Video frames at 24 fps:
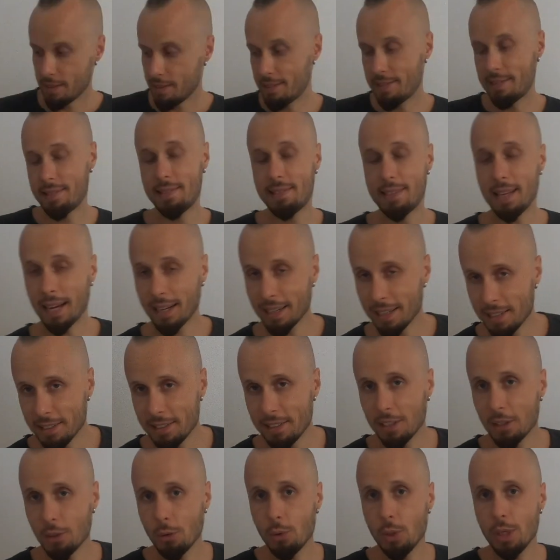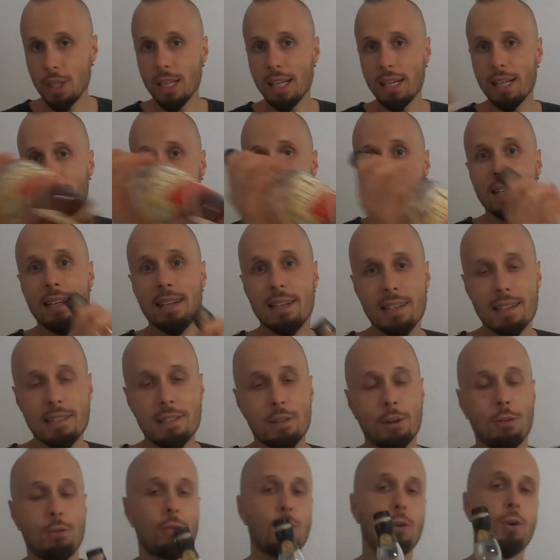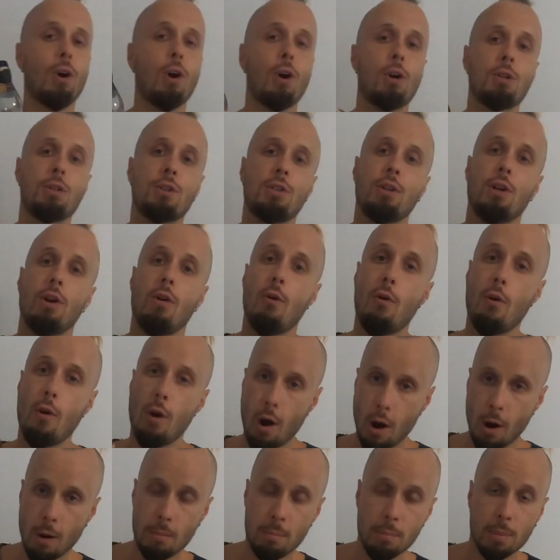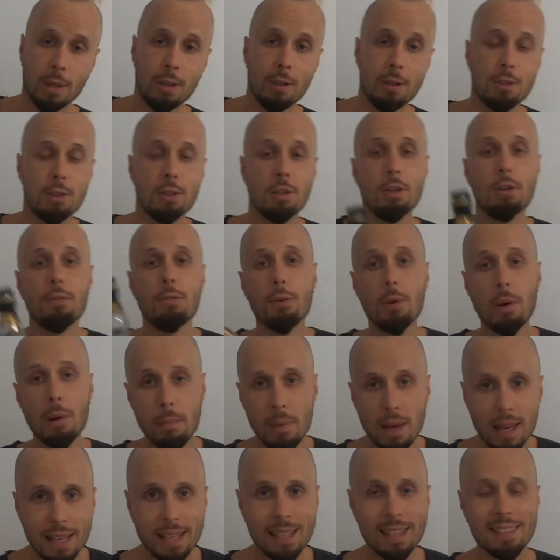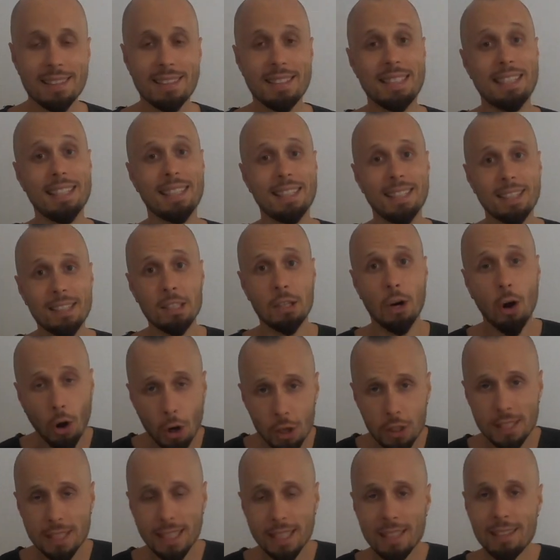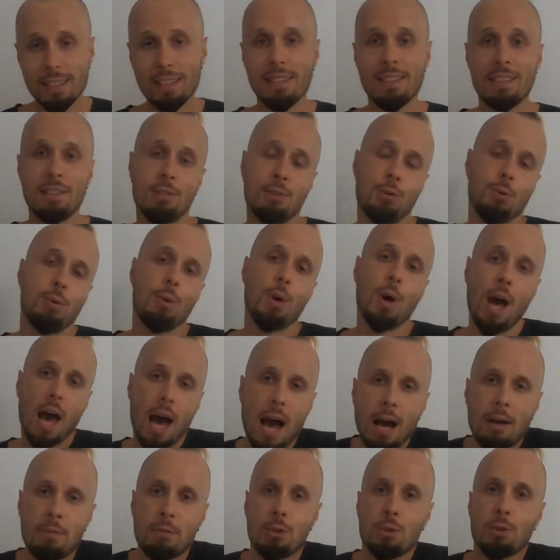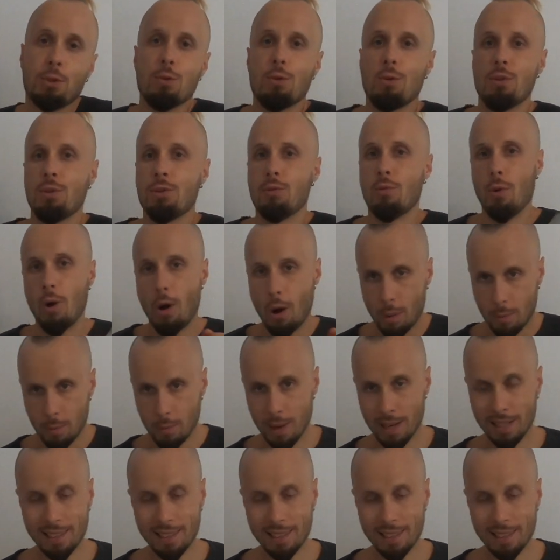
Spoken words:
Second ingredient is of course rum, because if you are making tiki cocktail, so you have to use rum.